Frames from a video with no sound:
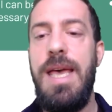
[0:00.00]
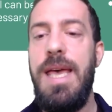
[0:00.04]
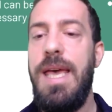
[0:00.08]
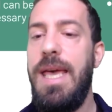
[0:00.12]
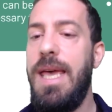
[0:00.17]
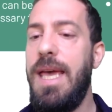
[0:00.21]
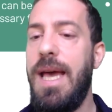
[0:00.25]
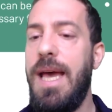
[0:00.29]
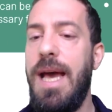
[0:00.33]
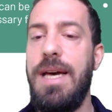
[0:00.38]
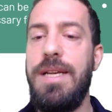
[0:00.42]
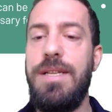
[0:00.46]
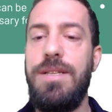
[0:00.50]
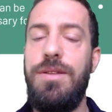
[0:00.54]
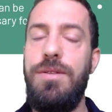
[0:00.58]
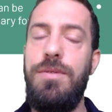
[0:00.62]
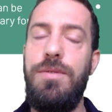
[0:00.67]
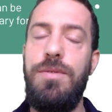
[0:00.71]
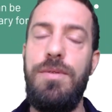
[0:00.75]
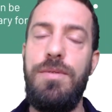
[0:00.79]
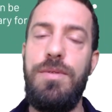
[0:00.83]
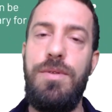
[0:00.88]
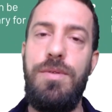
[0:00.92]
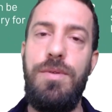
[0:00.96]
It has
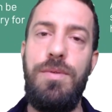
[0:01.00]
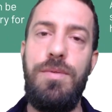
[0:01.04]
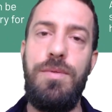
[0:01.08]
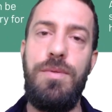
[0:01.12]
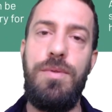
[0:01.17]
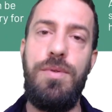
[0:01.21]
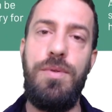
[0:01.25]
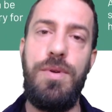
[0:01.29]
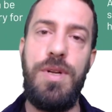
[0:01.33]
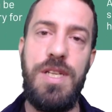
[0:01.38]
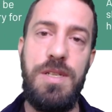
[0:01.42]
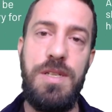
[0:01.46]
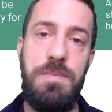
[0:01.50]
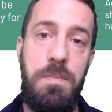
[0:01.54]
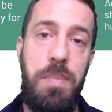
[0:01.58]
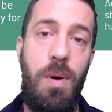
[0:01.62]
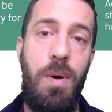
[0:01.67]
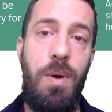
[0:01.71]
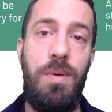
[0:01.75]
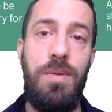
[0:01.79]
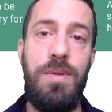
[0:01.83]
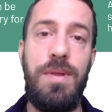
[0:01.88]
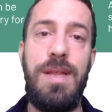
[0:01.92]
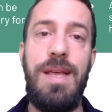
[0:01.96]
to
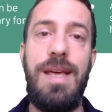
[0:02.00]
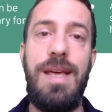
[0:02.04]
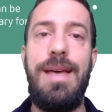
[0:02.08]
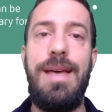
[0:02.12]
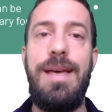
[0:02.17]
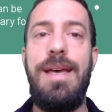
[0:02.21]
respond